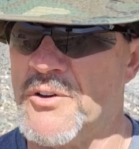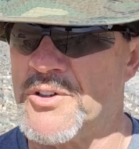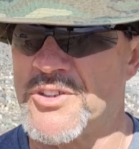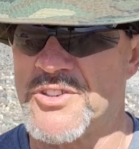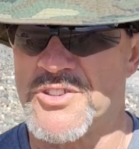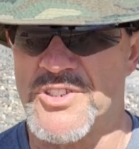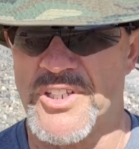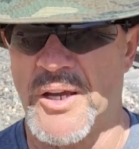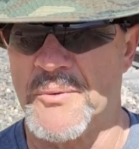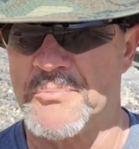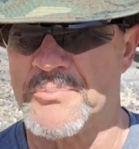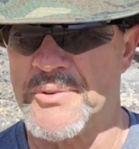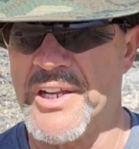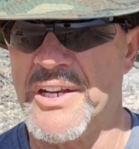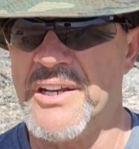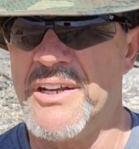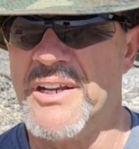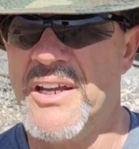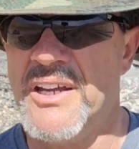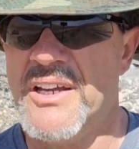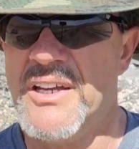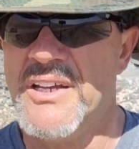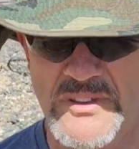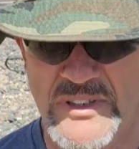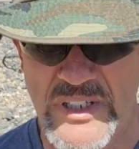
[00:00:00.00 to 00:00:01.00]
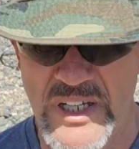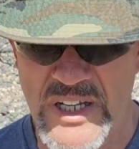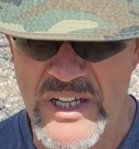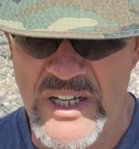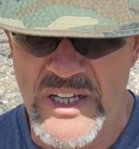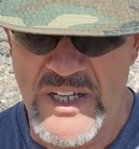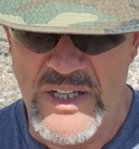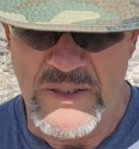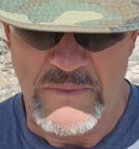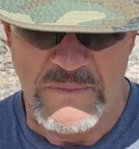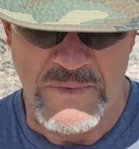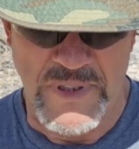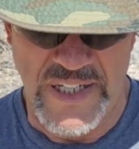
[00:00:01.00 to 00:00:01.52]
or something,
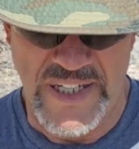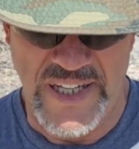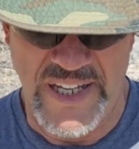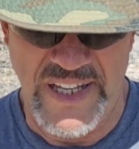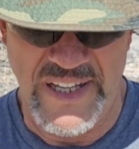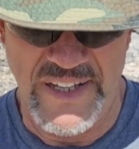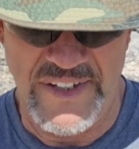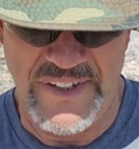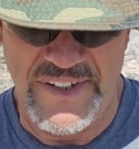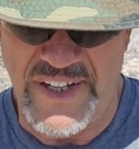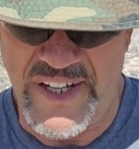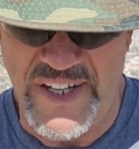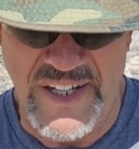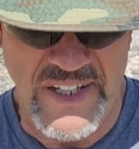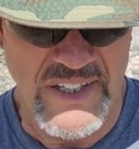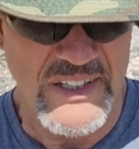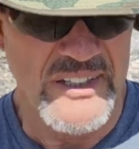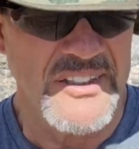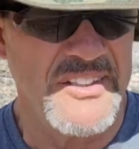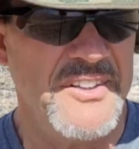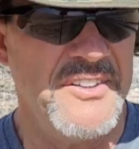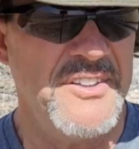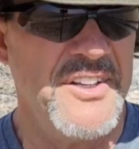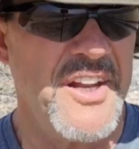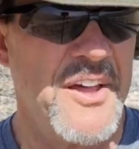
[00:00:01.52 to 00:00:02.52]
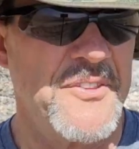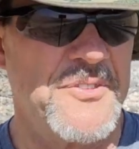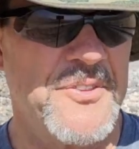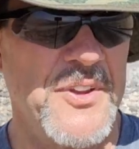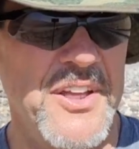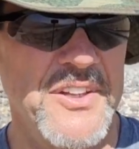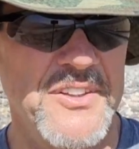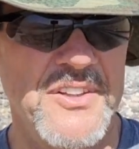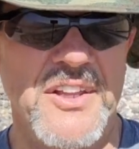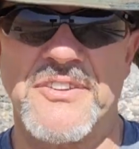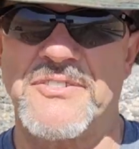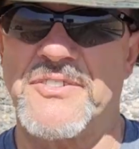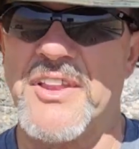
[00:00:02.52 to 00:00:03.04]
and nothing
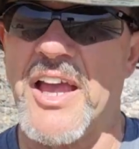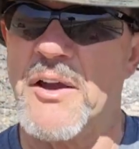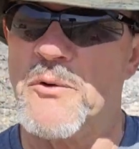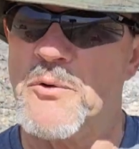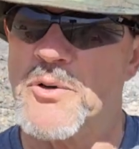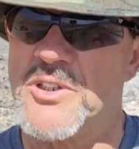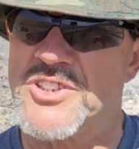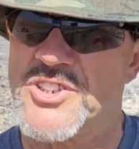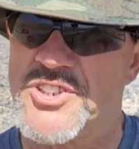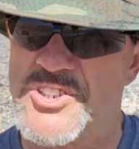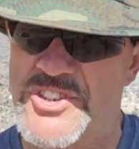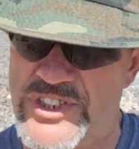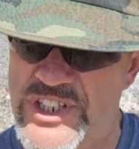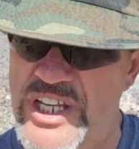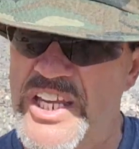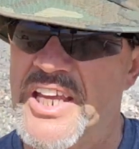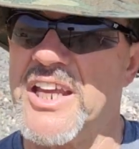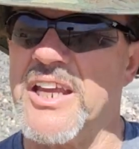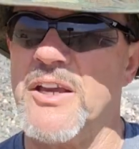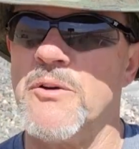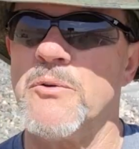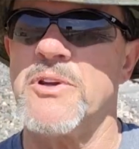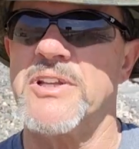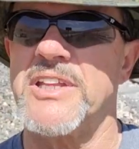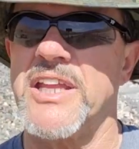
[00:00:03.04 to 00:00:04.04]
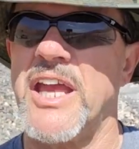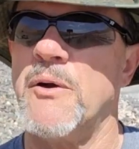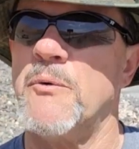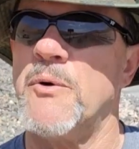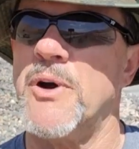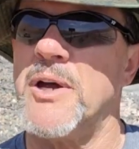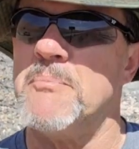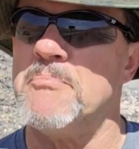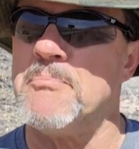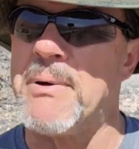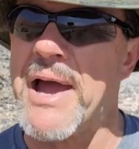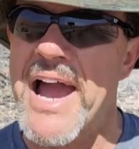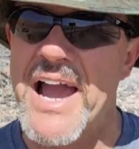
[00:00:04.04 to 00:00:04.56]
that they would see when they
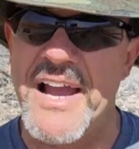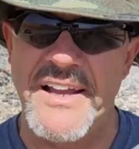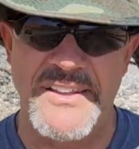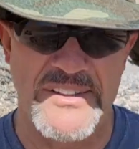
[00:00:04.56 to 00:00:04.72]
went back